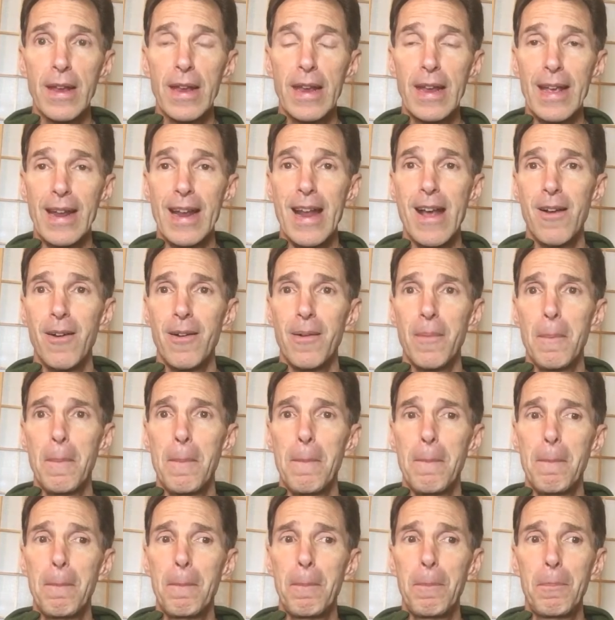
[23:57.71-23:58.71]
Get out
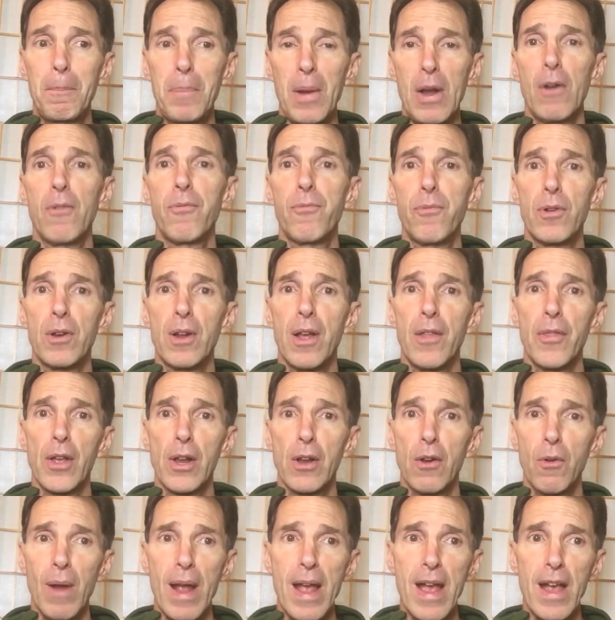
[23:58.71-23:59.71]
barefoot on the
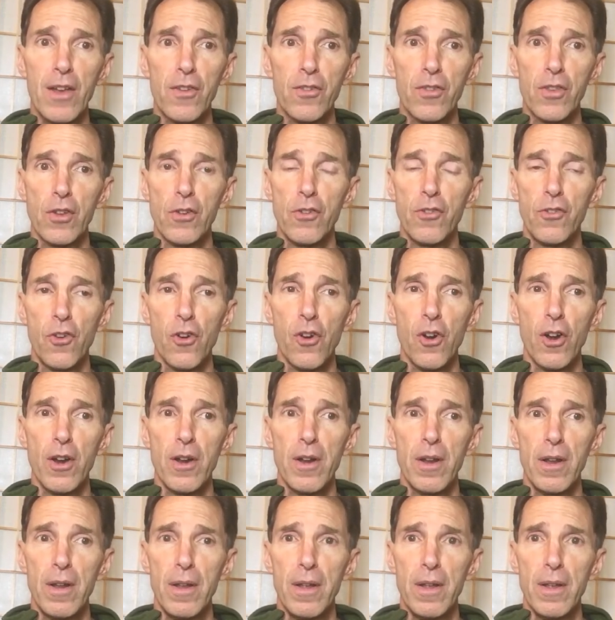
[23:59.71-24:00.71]
grass, the dirt,
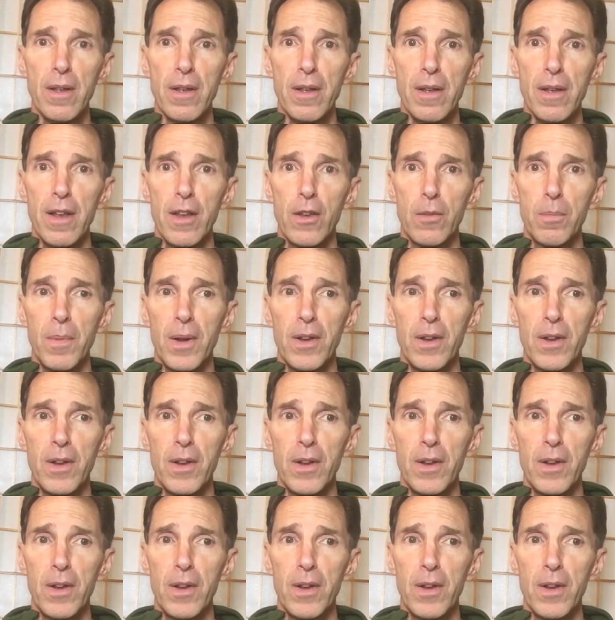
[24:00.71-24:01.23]
as